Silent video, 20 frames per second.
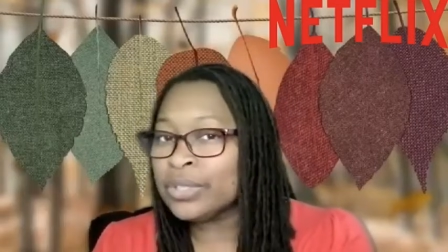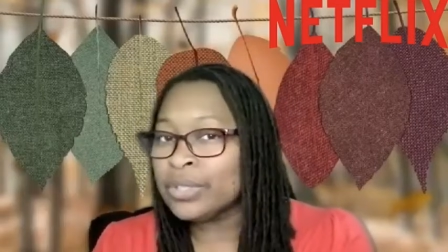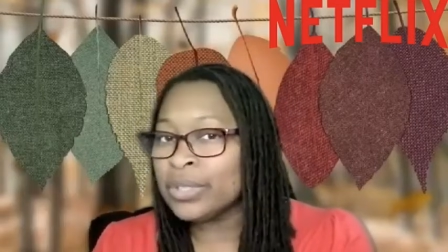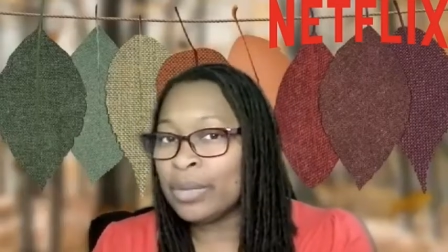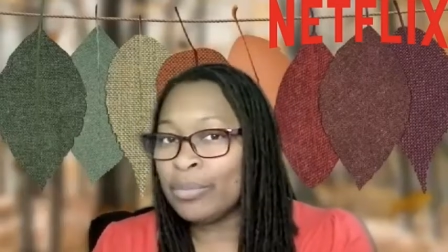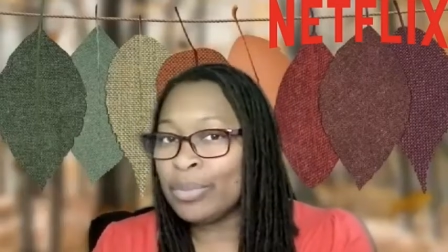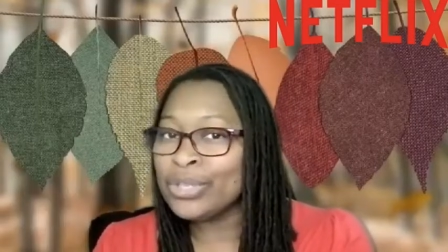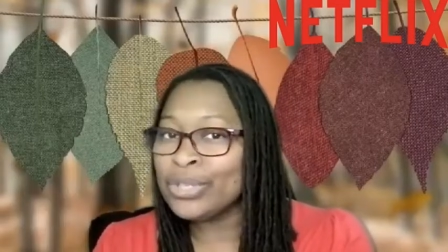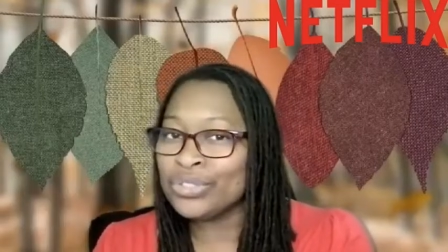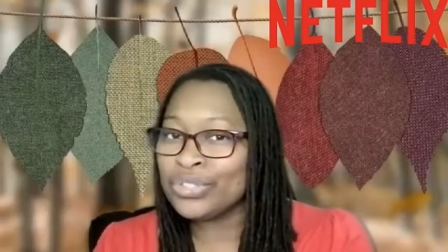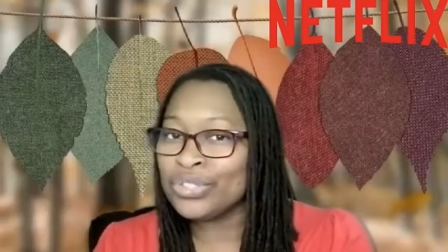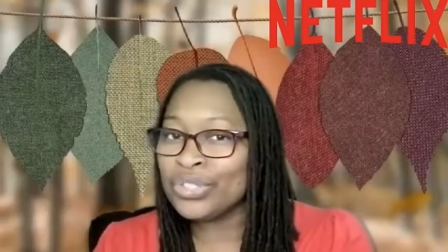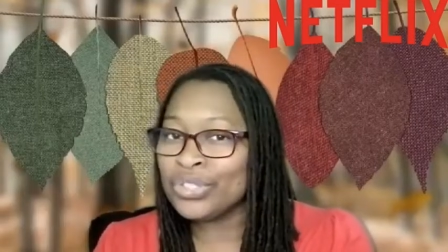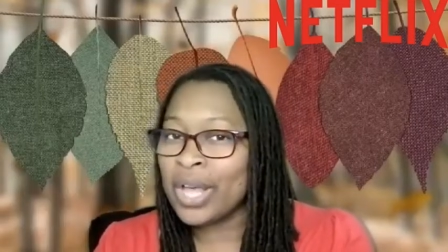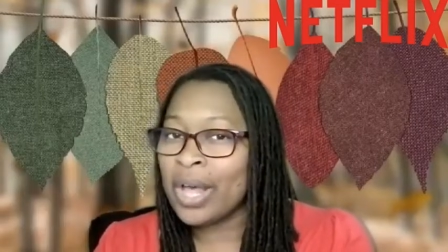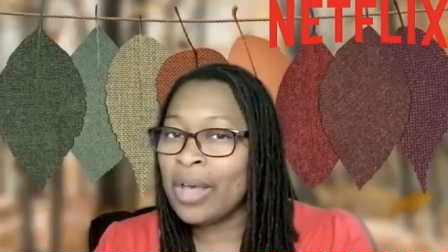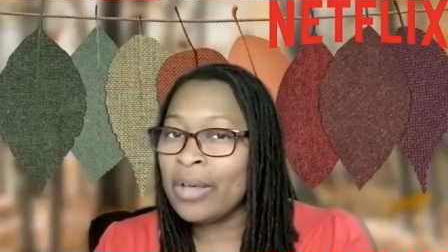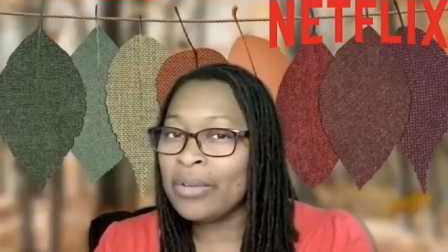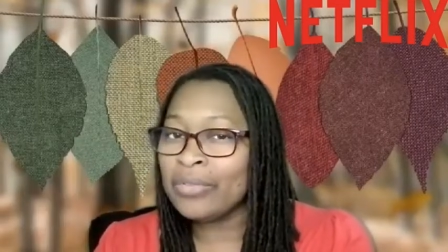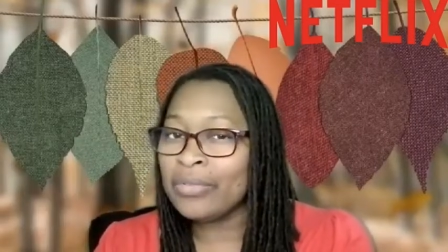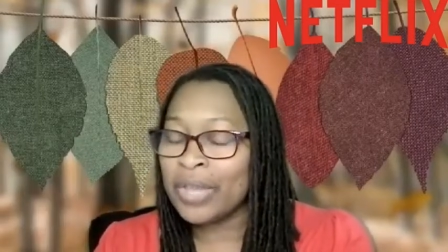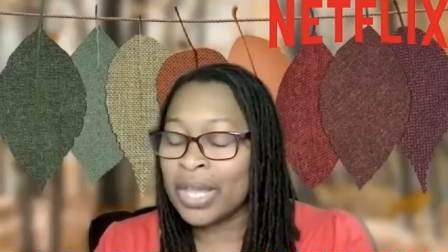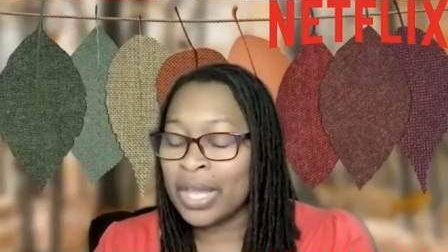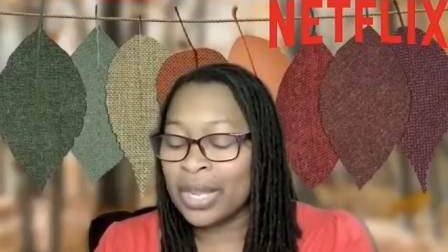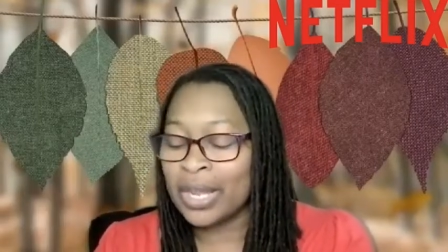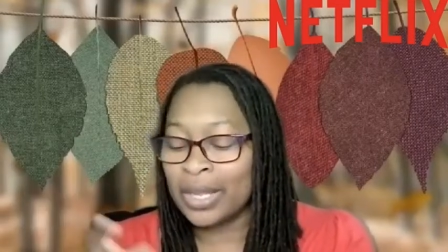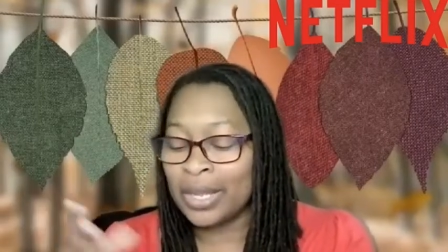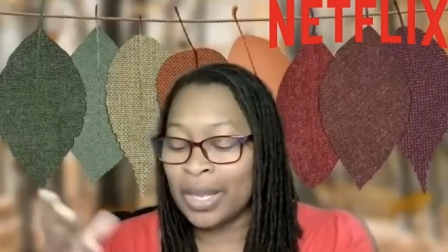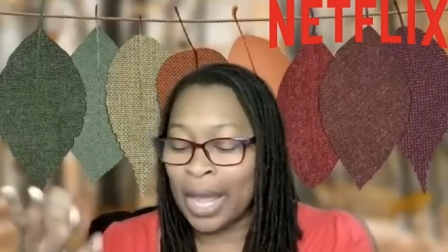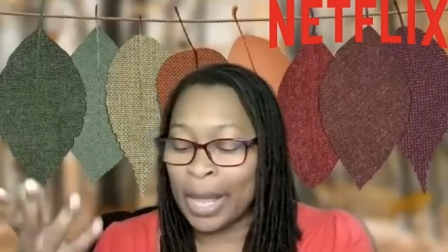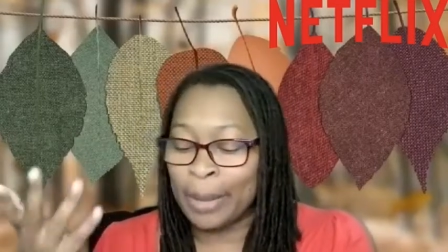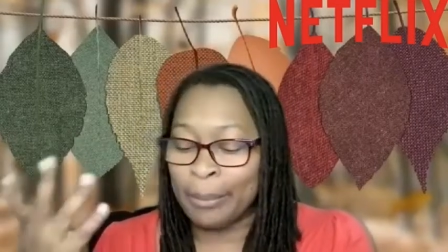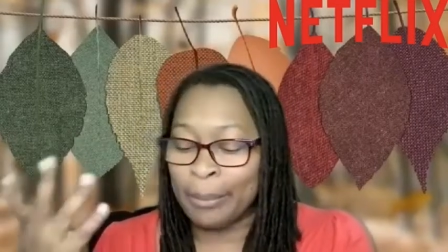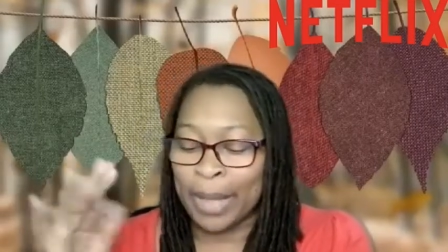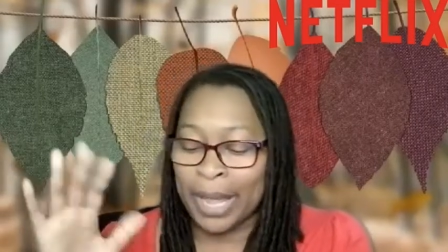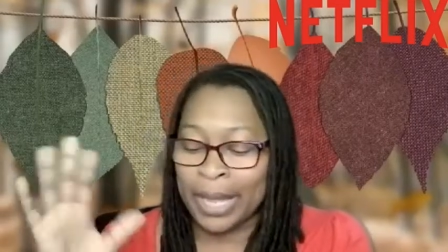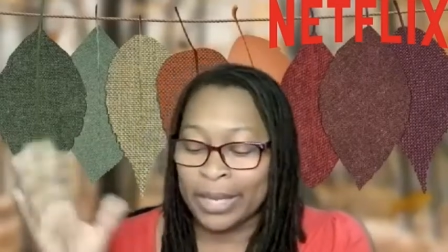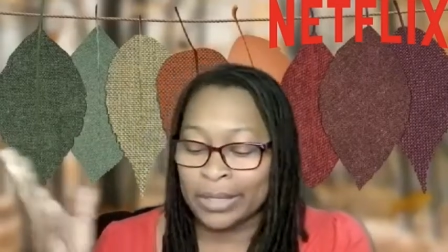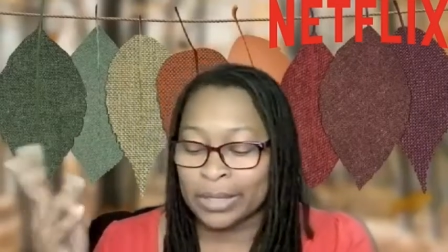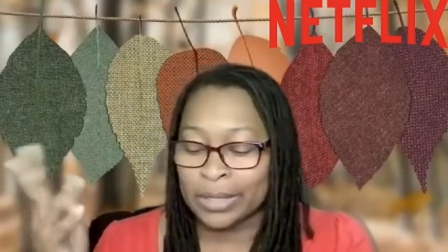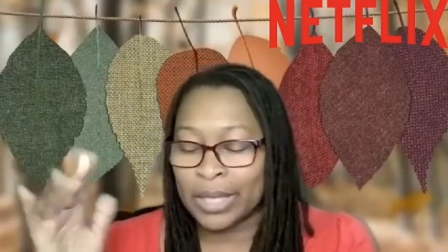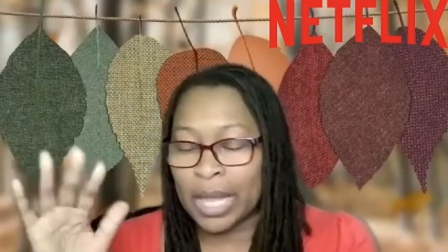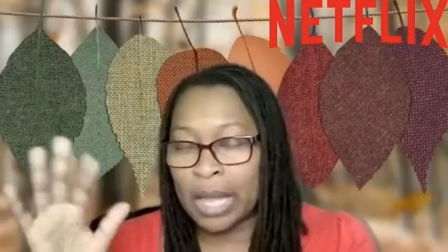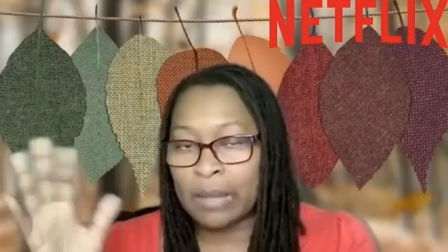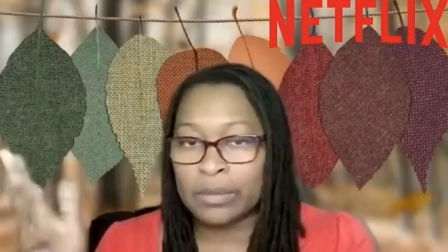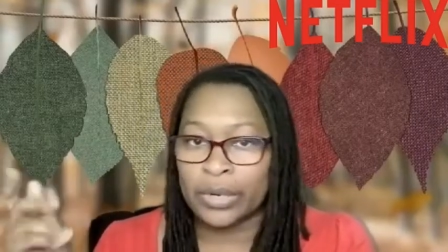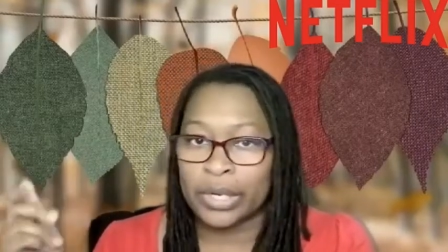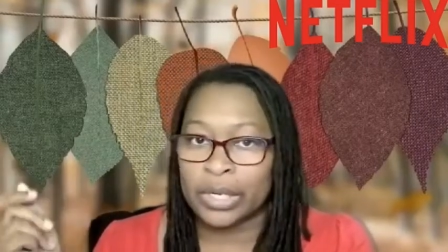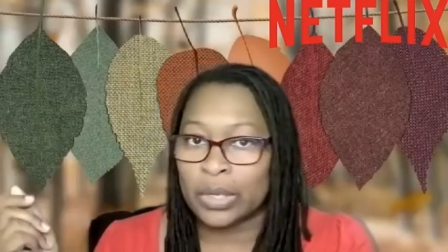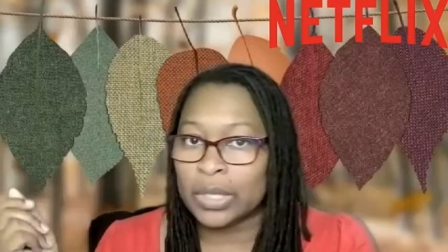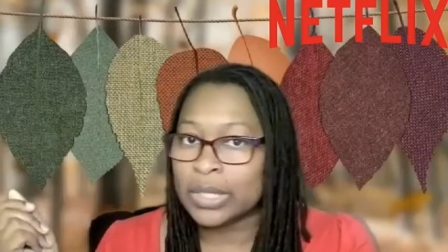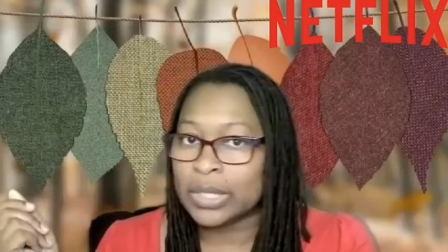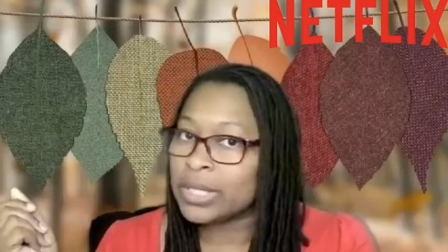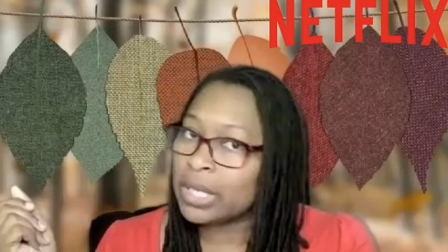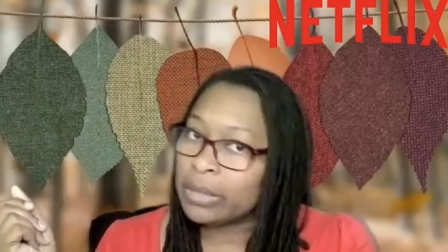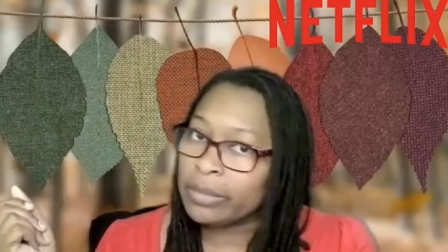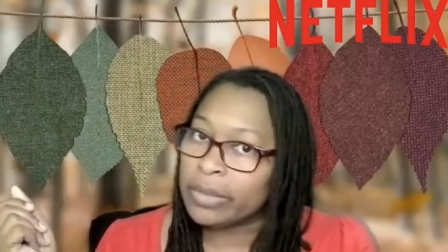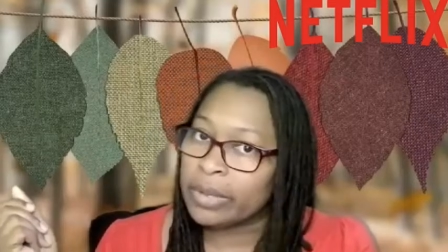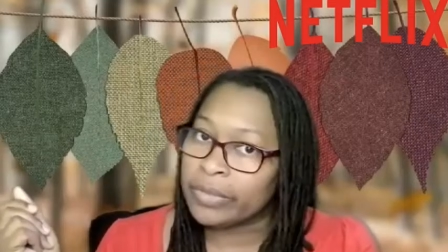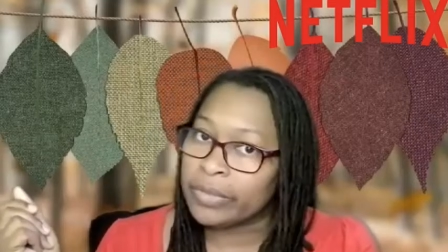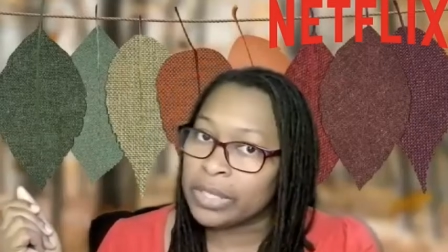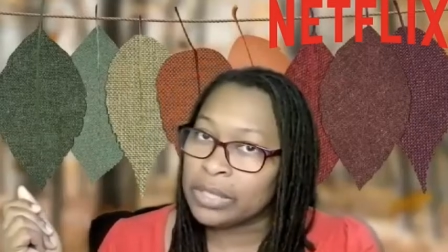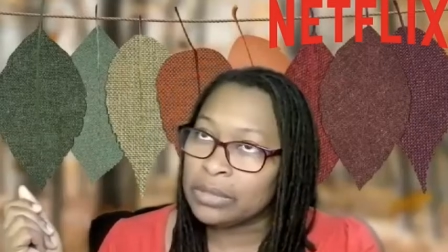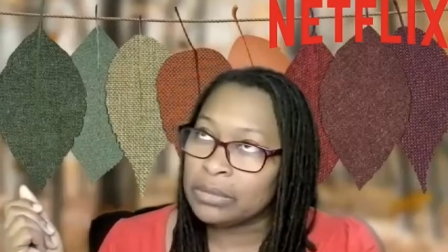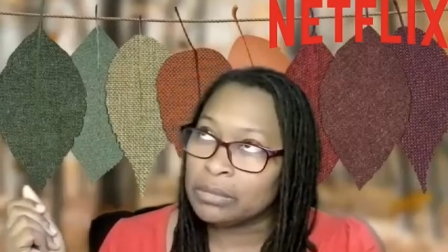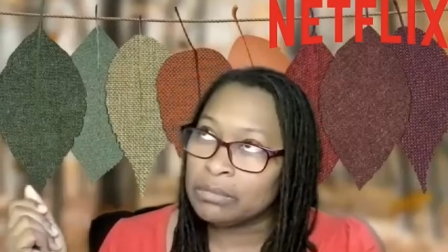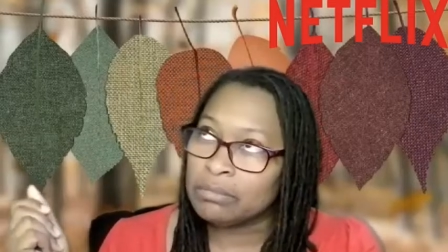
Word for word: a bunch of stuff and I might elaborate on some of it.